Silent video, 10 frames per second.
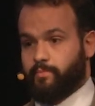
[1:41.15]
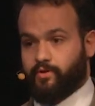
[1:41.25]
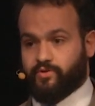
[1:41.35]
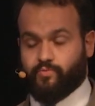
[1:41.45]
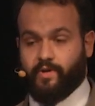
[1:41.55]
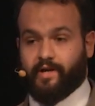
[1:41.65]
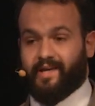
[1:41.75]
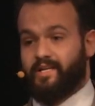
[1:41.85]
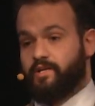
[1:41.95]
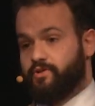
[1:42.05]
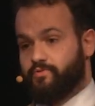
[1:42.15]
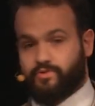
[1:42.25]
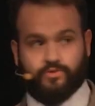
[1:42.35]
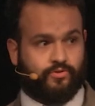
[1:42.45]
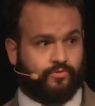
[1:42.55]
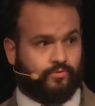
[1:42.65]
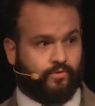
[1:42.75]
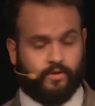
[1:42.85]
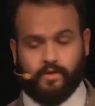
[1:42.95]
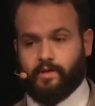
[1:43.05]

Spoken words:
because we are getting used to